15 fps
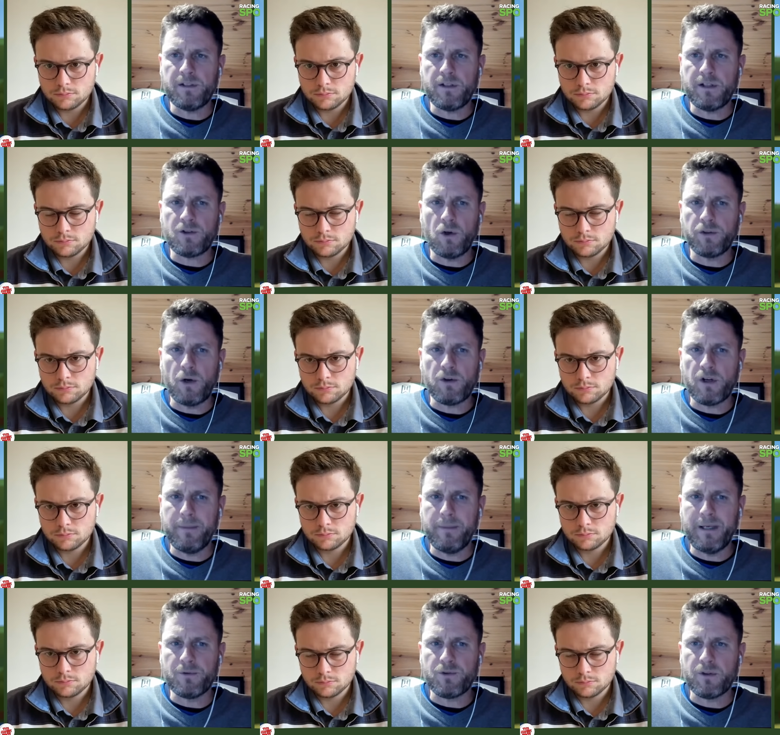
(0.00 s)
Speaker 1: he's, he's got no
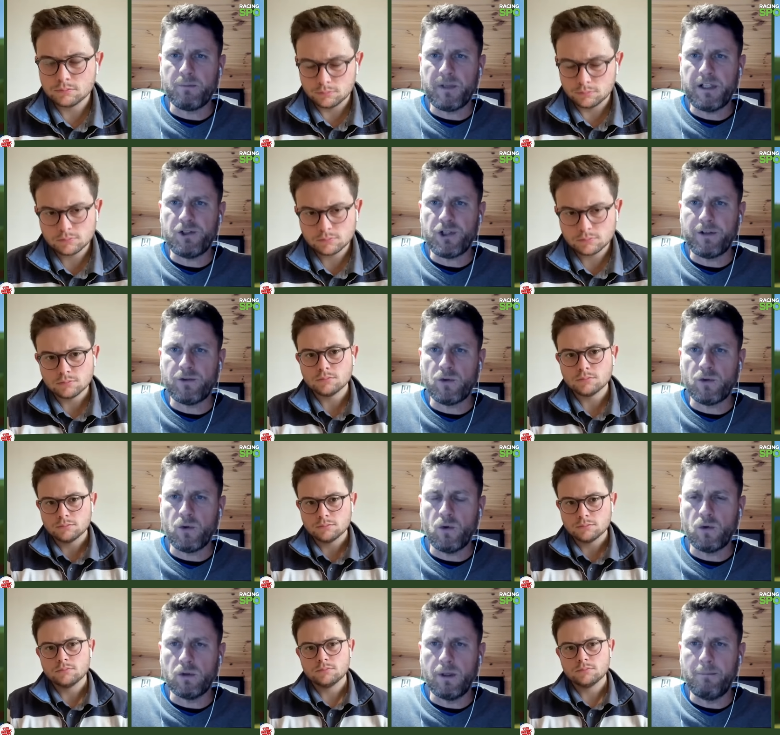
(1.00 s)
commitments on the P G A
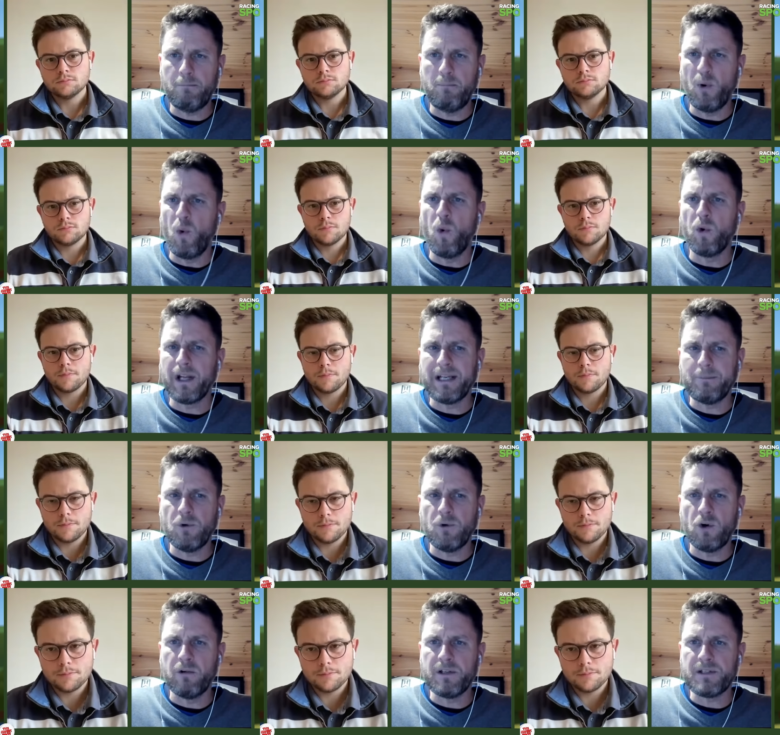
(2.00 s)
Tour um, board
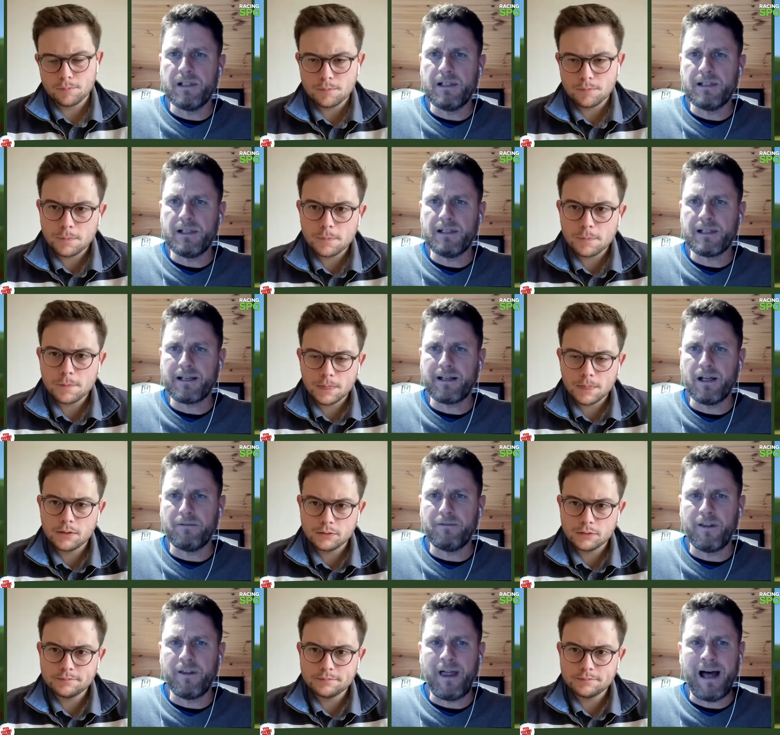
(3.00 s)
anymore, has he? He's, he's had
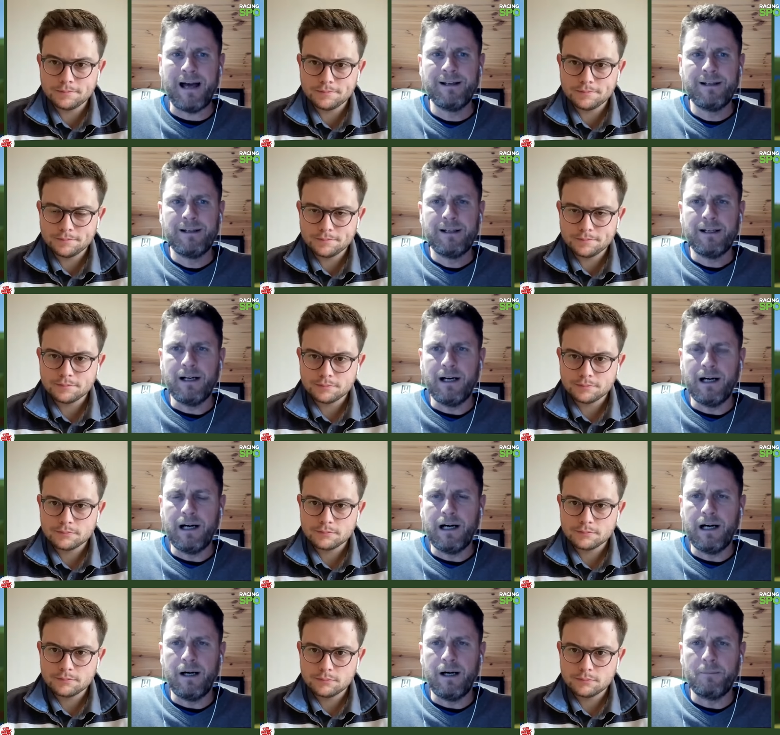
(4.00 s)
enough of that.
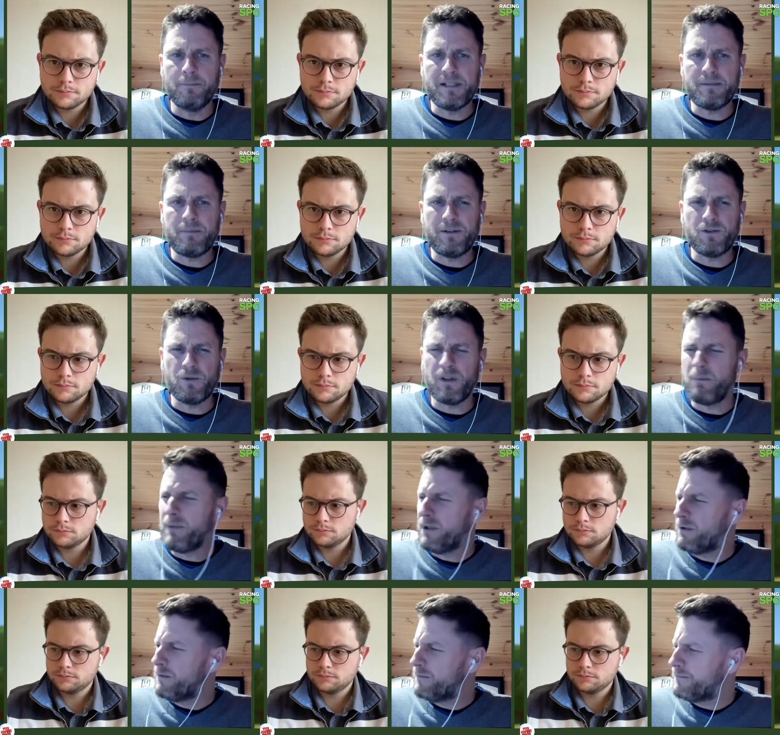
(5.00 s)
Um, he's been doing a
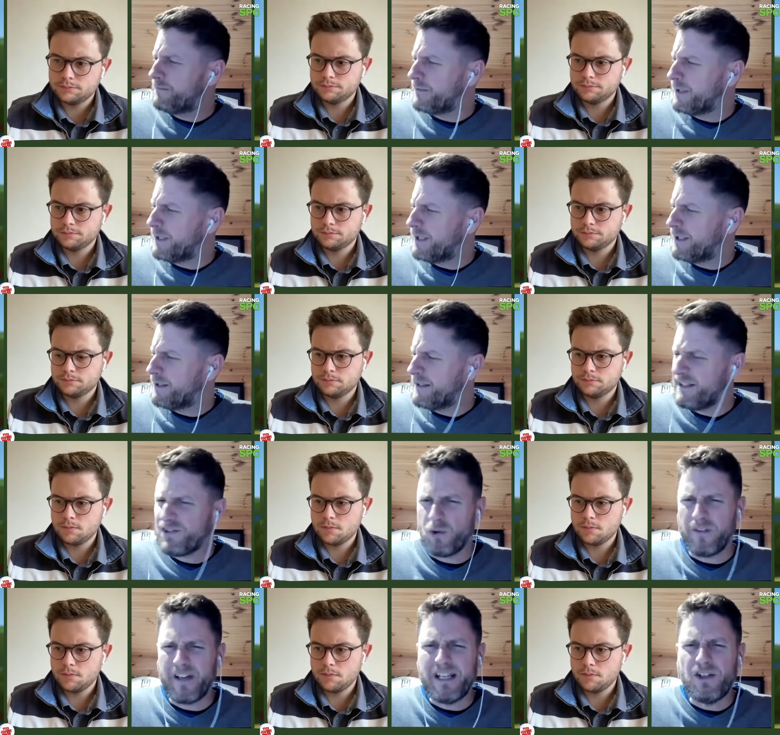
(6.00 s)
bit of uh,
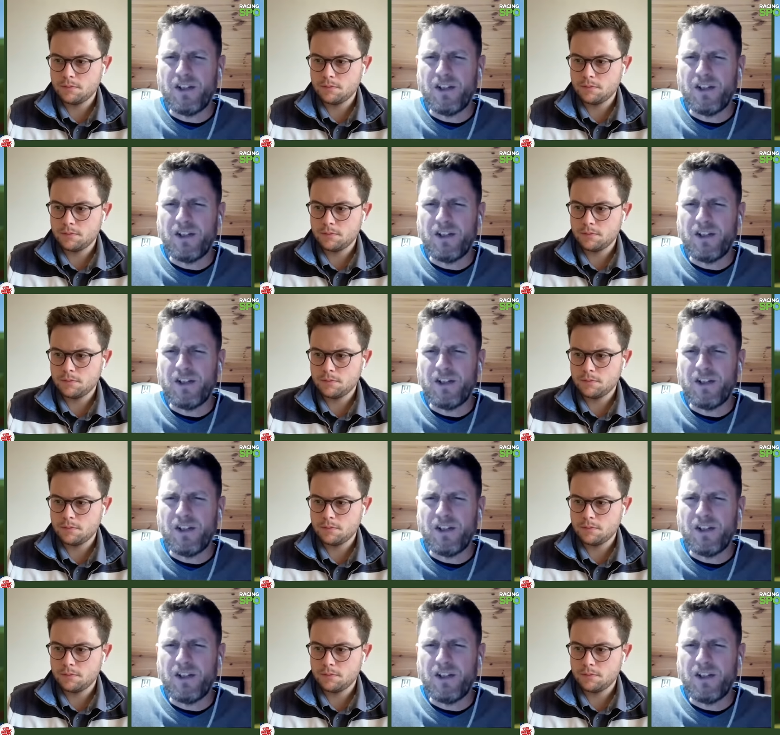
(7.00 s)
these sort